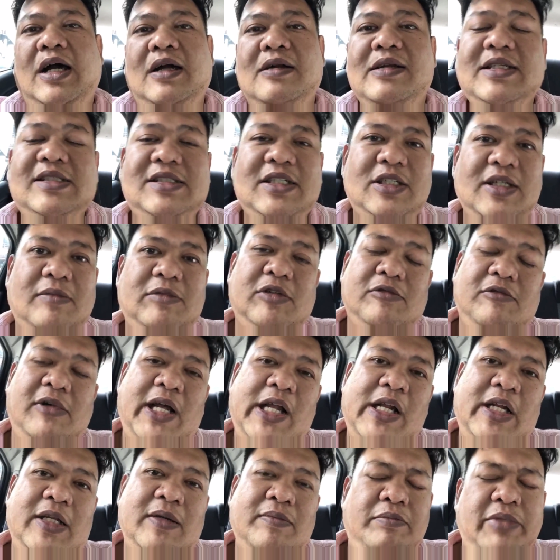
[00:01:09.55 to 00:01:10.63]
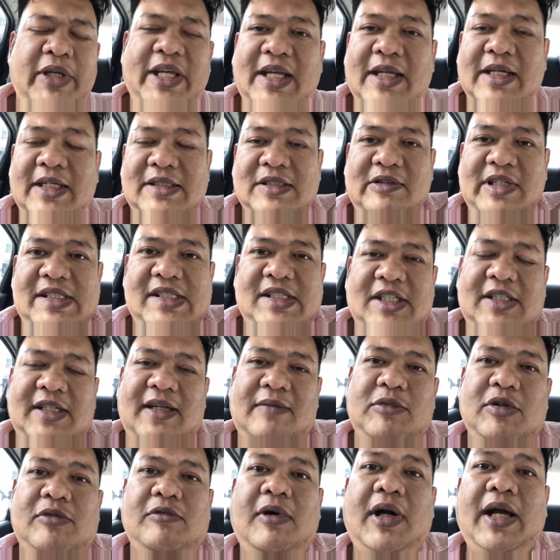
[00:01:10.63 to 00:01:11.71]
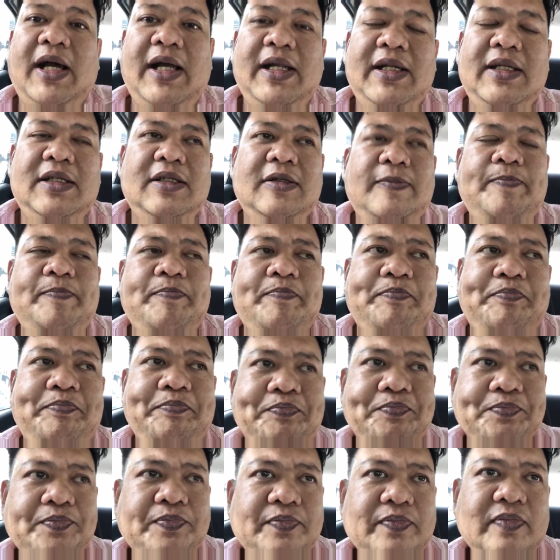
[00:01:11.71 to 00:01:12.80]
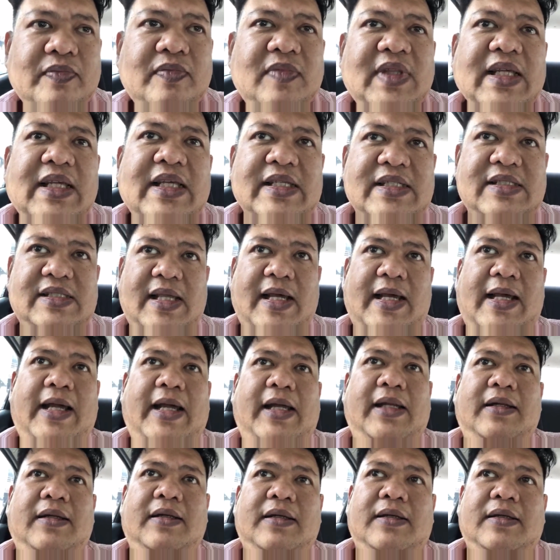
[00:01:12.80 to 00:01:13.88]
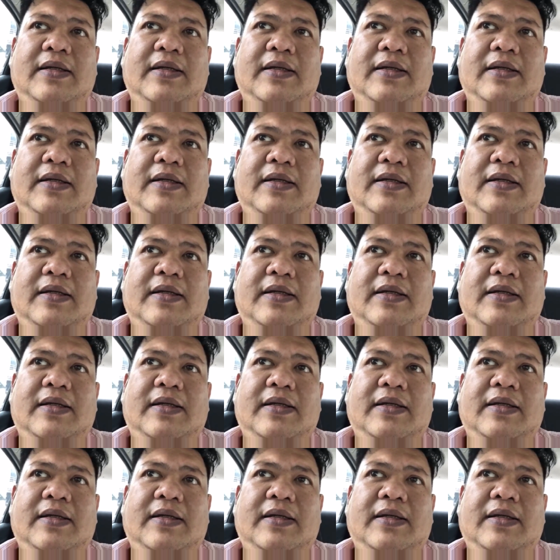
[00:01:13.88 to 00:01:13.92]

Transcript: Reason number one, the biggest reason number one is that